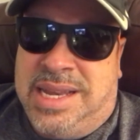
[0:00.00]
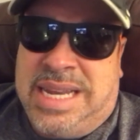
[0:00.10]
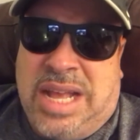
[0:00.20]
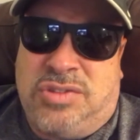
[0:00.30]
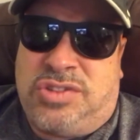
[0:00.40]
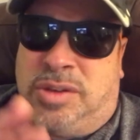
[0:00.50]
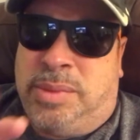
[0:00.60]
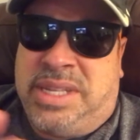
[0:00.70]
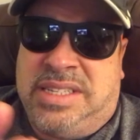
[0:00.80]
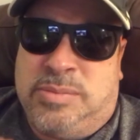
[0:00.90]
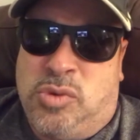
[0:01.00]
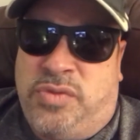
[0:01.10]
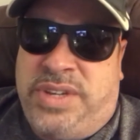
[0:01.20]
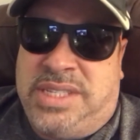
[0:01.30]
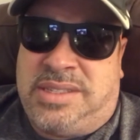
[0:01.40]
Now, some of these
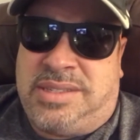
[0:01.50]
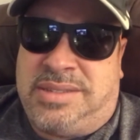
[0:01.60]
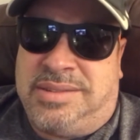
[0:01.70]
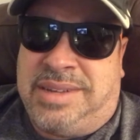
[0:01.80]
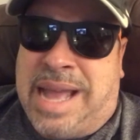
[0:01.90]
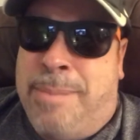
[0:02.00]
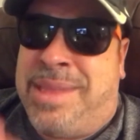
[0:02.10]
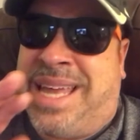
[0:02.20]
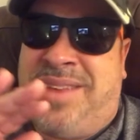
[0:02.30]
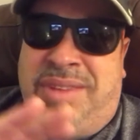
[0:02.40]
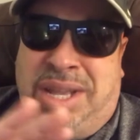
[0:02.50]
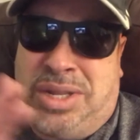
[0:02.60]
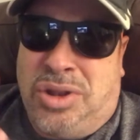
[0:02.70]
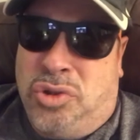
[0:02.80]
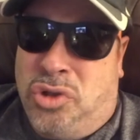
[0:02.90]
movies I'm not even
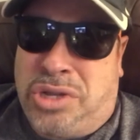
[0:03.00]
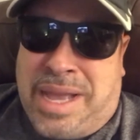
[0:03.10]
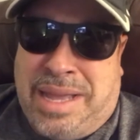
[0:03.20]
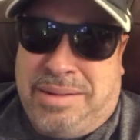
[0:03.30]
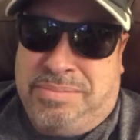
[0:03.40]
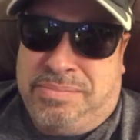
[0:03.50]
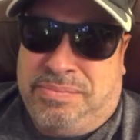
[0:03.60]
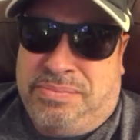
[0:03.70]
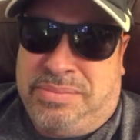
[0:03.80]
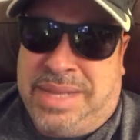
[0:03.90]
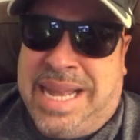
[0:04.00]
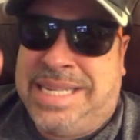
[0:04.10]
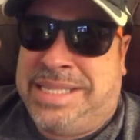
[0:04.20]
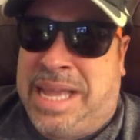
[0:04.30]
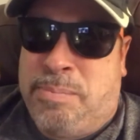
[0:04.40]
gonna look at.
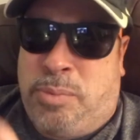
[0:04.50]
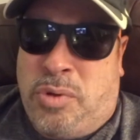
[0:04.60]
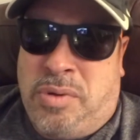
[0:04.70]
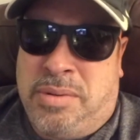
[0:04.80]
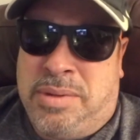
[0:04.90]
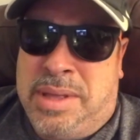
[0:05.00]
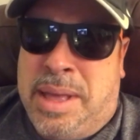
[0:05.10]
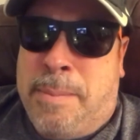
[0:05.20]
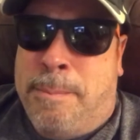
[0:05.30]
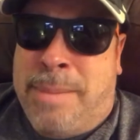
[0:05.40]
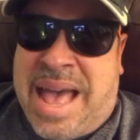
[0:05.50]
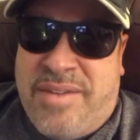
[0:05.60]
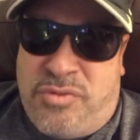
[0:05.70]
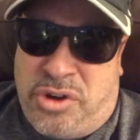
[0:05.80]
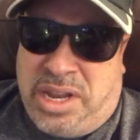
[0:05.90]
Example,
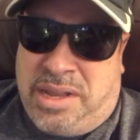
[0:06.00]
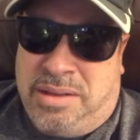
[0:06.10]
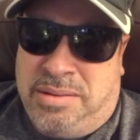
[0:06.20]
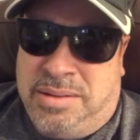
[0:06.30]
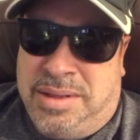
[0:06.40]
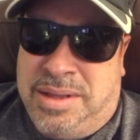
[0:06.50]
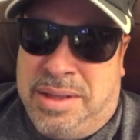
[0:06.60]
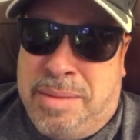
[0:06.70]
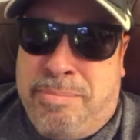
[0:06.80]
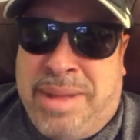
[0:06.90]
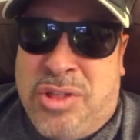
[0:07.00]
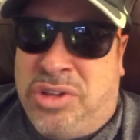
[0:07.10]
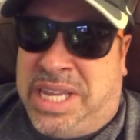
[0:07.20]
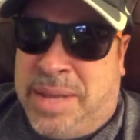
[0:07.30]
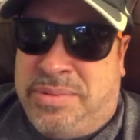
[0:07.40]
Maverick, Mel
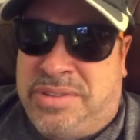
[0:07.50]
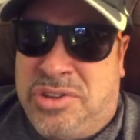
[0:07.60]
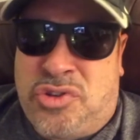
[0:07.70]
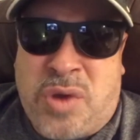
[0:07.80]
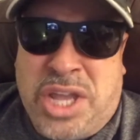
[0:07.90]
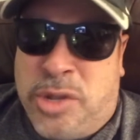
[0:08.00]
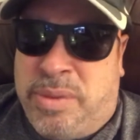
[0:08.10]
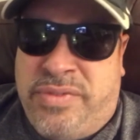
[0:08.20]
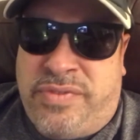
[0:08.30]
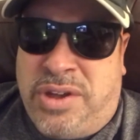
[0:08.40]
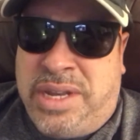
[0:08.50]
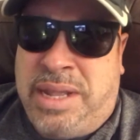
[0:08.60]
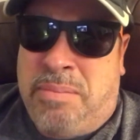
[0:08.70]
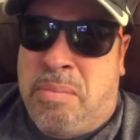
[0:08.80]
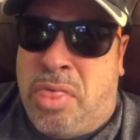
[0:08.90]
Gibson trying to be
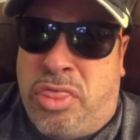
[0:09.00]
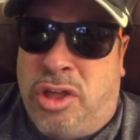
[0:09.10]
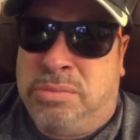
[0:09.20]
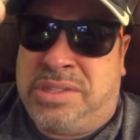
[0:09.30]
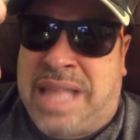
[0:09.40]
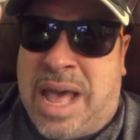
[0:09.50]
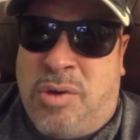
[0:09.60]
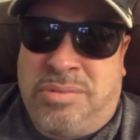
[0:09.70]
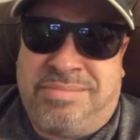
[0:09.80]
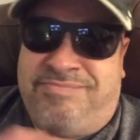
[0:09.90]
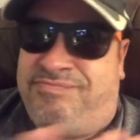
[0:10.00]
funny, thumbs down.